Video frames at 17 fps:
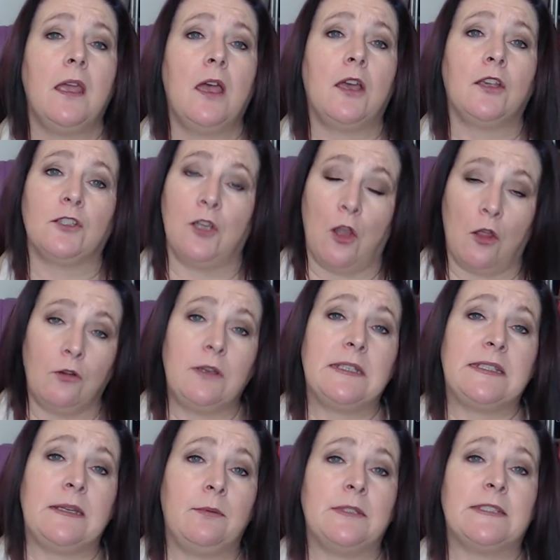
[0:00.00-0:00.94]
as long
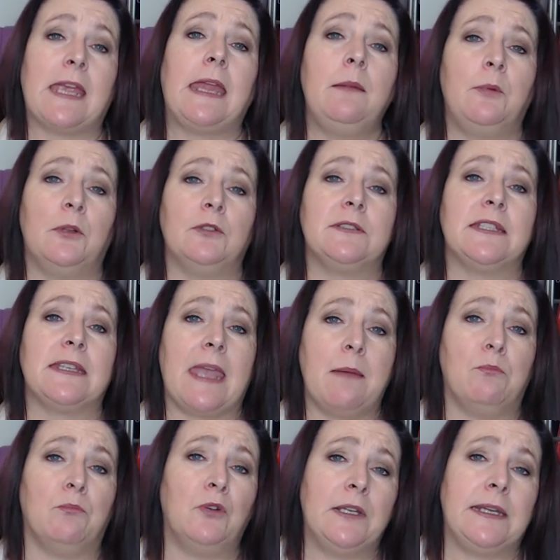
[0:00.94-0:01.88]
as he was able to
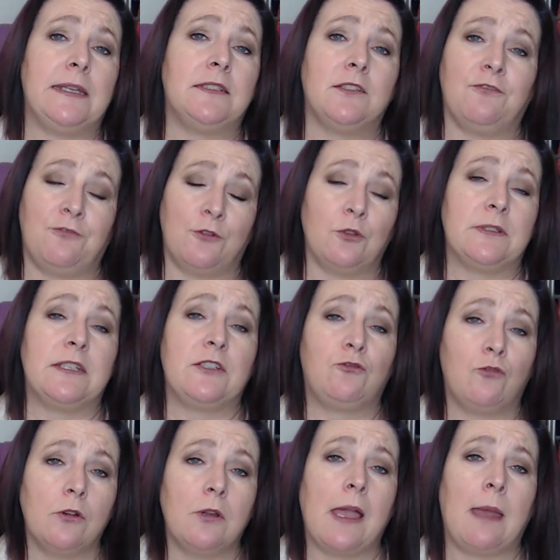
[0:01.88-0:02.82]
get money to fund his
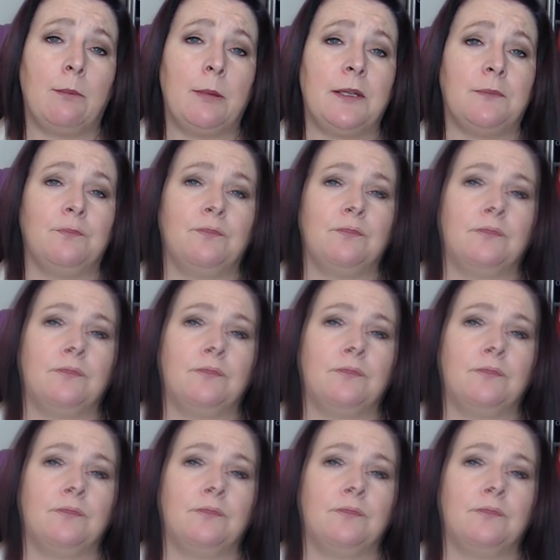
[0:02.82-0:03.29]
drug habit.